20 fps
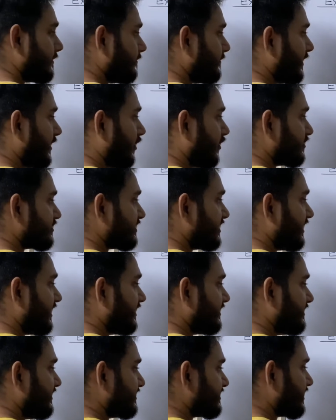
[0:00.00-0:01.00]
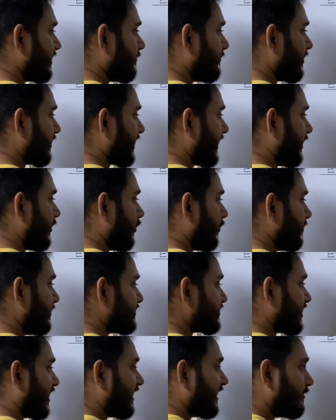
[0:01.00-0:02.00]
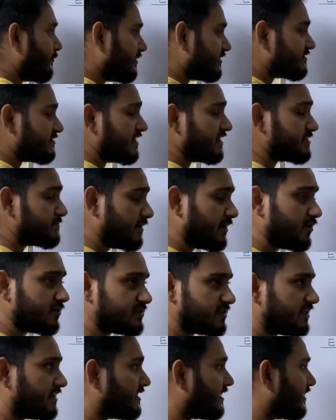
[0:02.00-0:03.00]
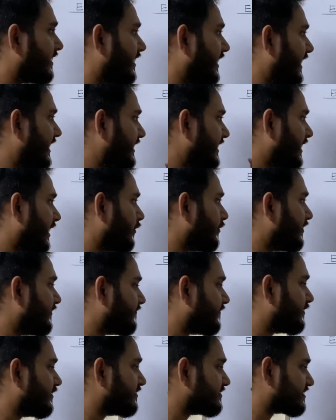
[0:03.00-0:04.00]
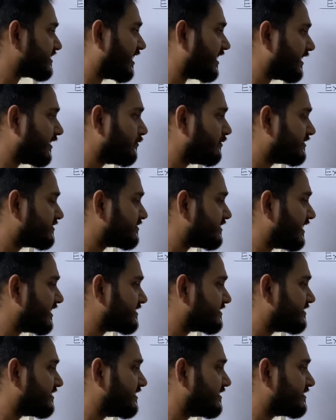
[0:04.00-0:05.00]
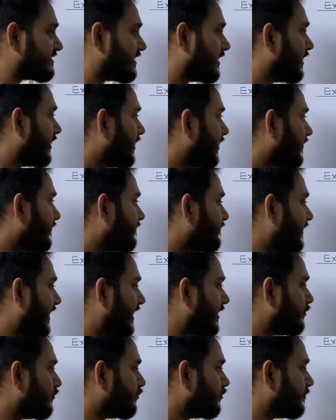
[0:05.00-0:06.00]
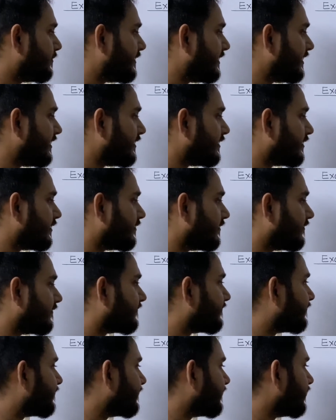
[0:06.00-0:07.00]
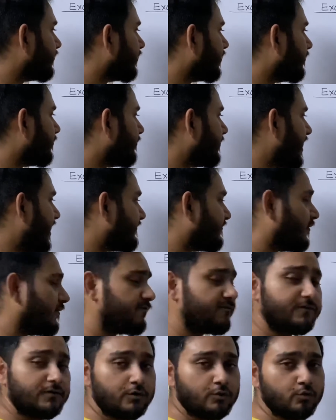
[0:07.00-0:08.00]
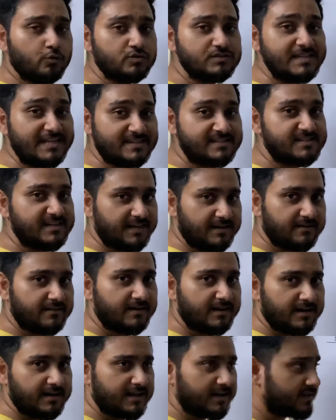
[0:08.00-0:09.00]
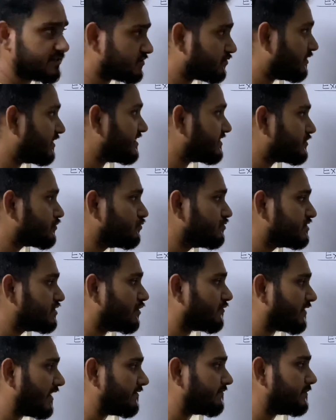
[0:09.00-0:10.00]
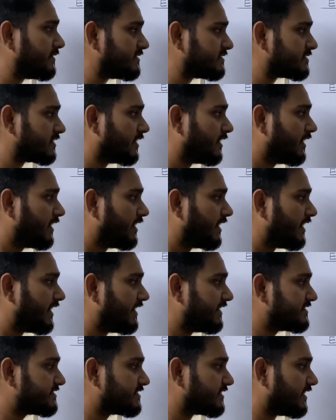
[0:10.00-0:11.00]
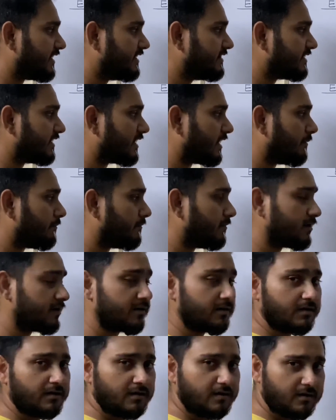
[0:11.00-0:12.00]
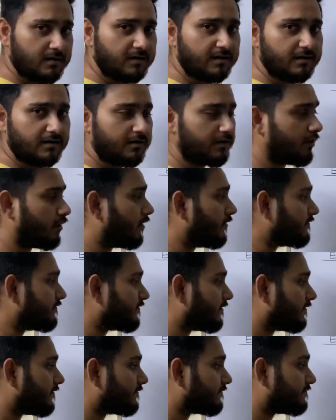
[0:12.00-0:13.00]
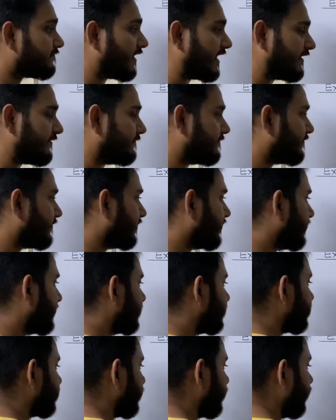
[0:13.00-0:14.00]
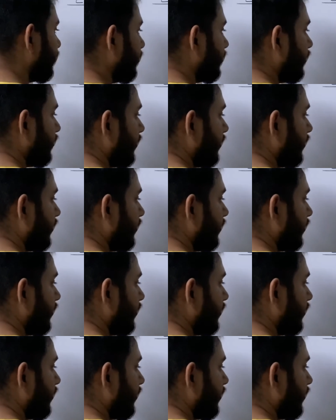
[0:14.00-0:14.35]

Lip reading: because this number cannot be starting with 6, because anyhow if it is starting with 6, this value would be above 216, correct? So it is 205 means it's in the number of 5. So